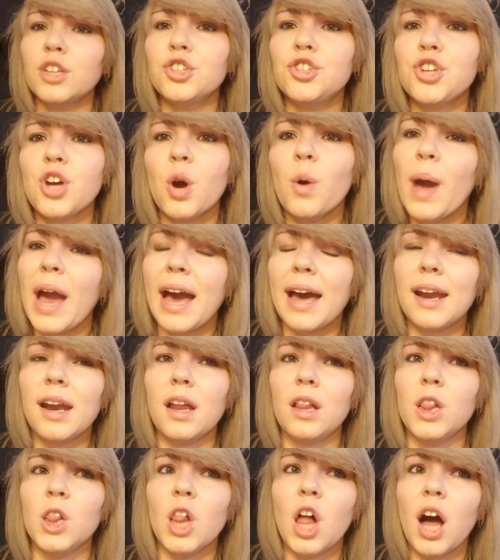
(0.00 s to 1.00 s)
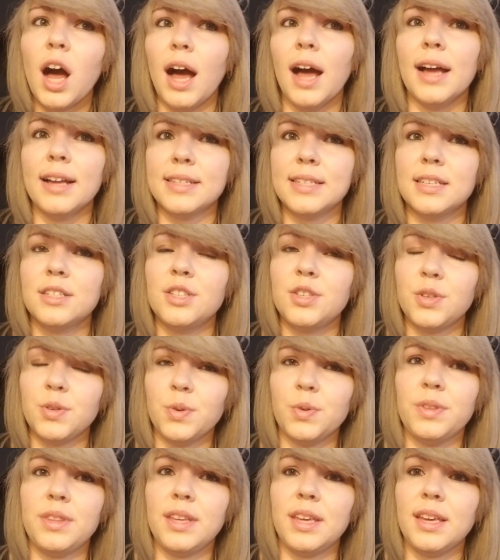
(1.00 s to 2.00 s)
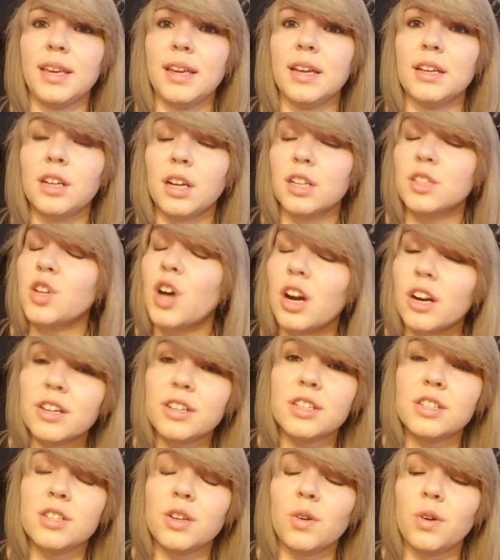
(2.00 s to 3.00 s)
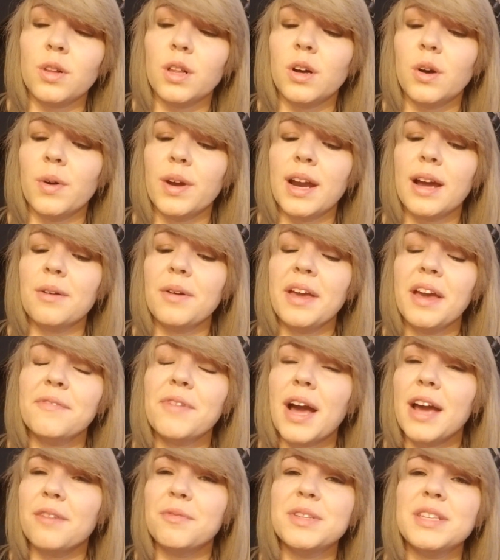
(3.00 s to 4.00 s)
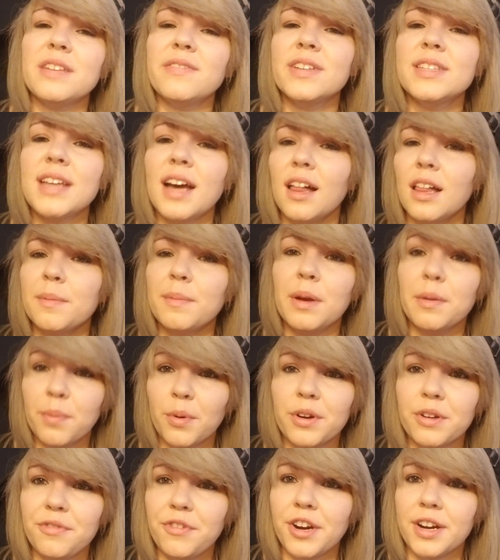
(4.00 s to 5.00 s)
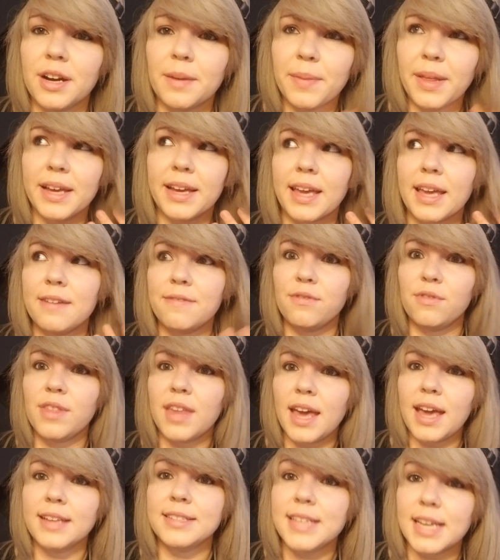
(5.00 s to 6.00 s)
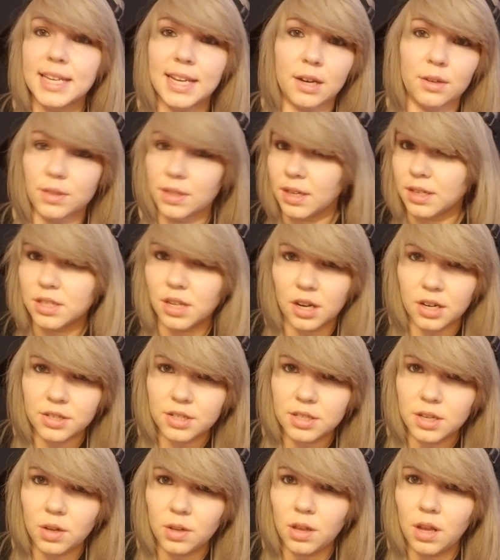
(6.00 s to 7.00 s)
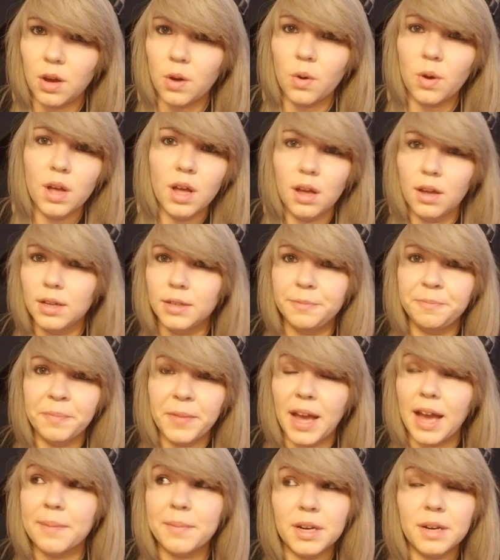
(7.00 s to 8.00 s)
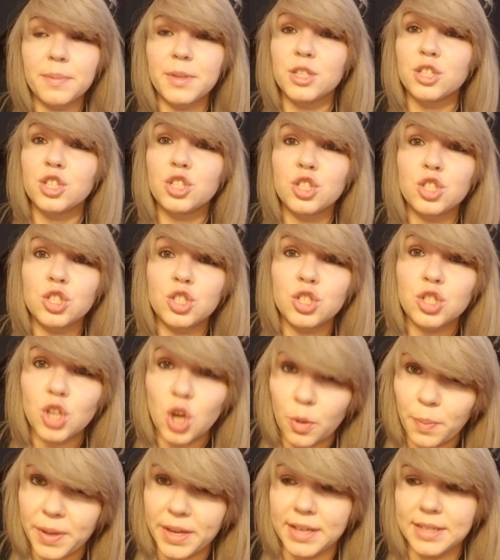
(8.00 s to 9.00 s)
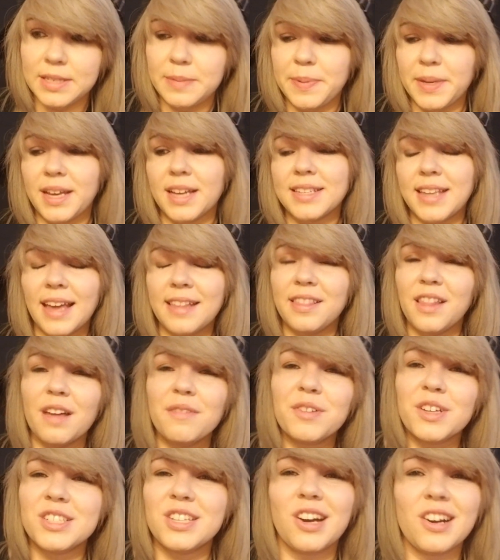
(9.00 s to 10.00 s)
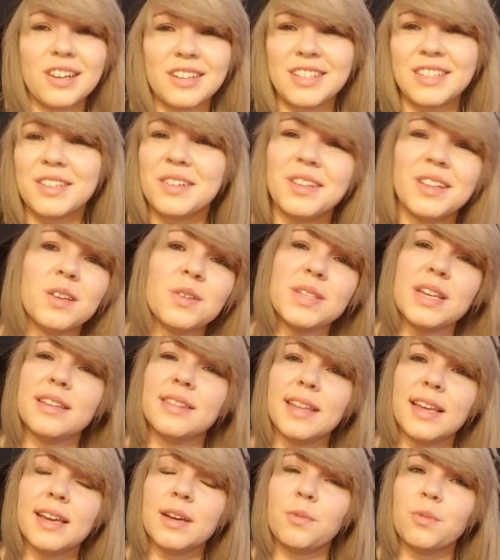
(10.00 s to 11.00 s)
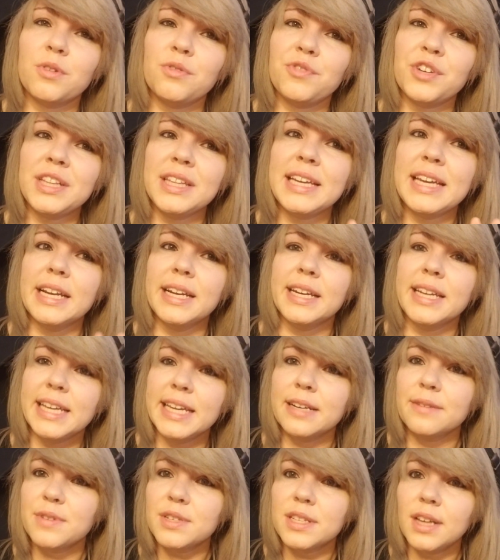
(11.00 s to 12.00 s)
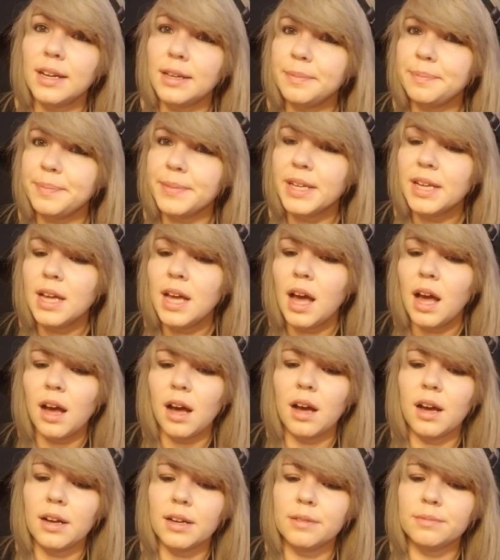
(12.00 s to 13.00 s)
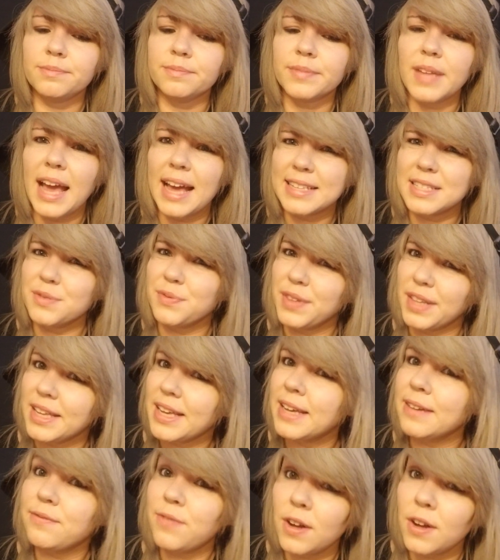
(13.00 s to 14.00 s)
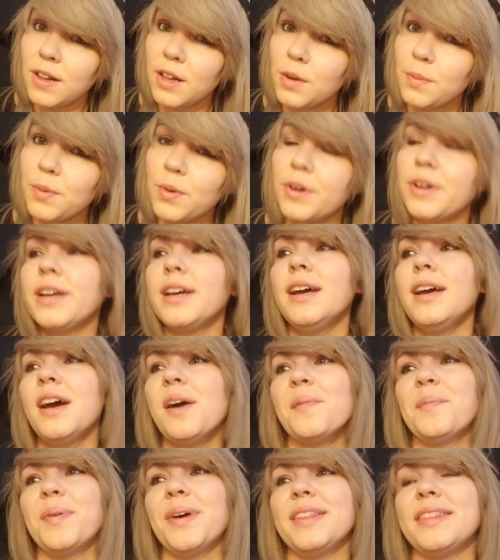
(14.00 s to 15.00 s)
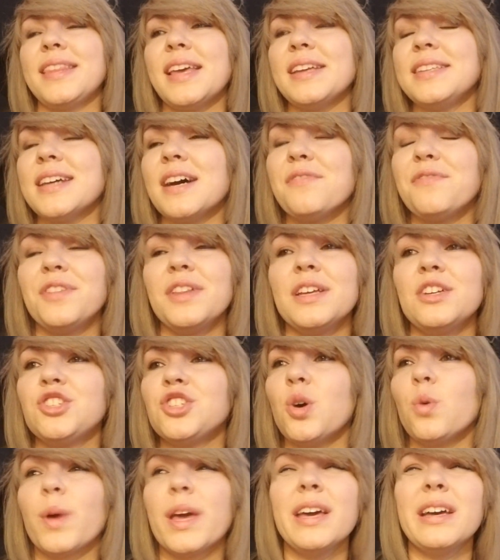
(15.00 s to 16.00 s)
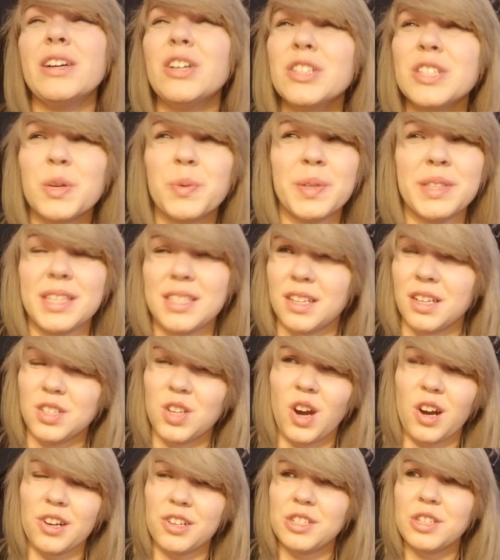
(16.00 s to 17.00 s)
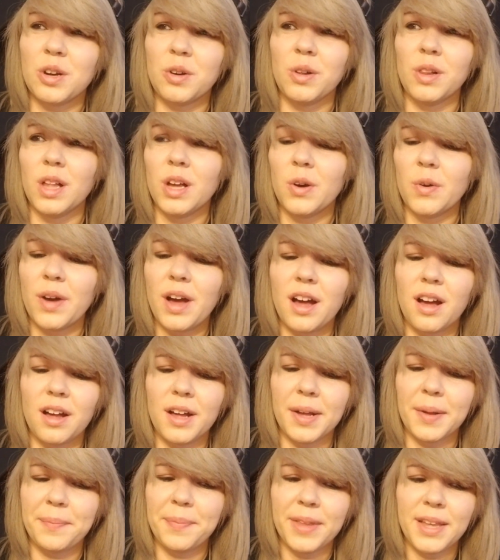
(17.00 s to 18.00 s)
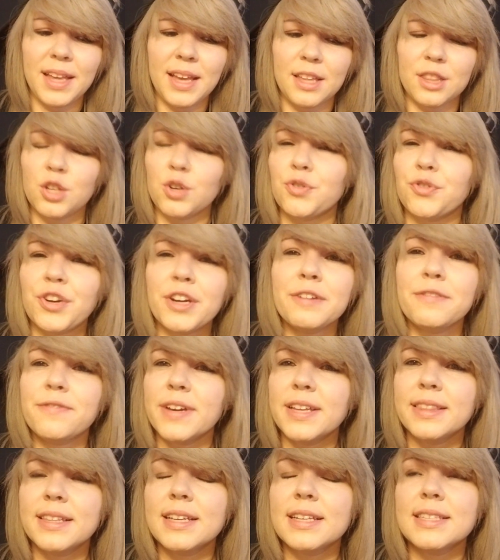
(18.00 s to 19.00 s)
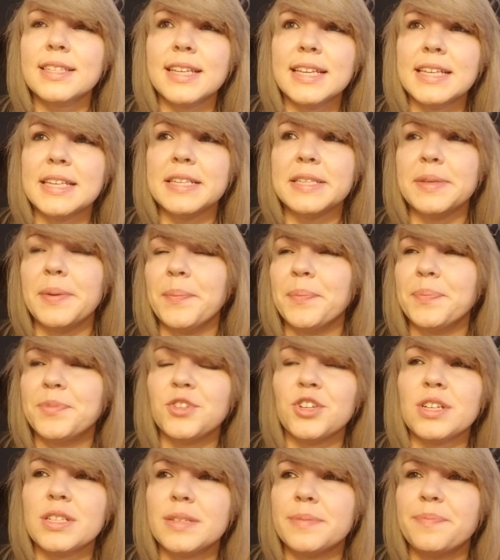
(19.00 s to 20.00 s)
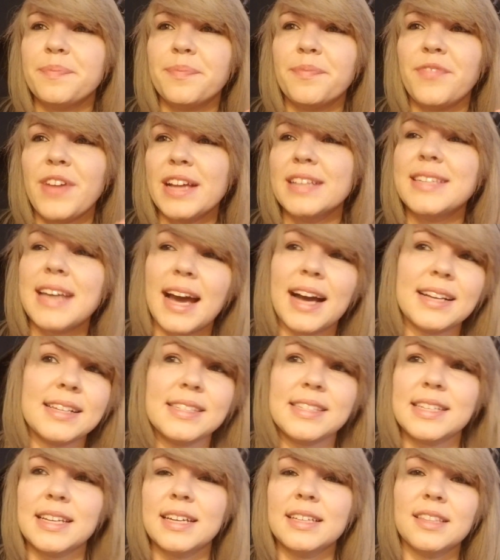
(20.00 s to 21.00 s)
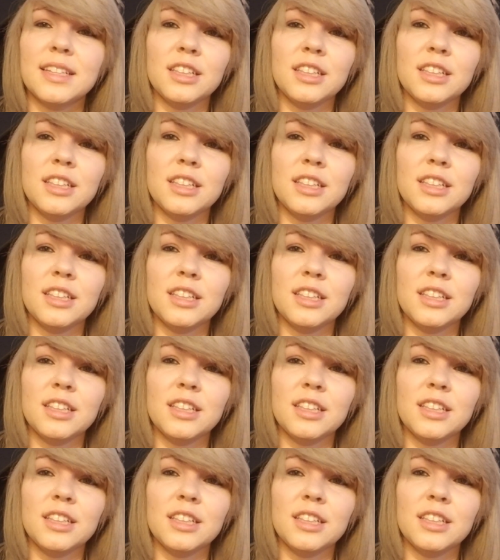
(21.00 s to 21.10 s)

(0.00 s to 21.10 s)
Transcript: Joe added a lot to the guitar solo. And I was even telling my boyfriend, I'm like, if they take out the guitar solo, I'm gonna be so pissed, because I love guitar solos, and like we're really in need of some as of late, Fall Out Boy. But Joe killed it with this guitar solo. The riff in this is just fantastic.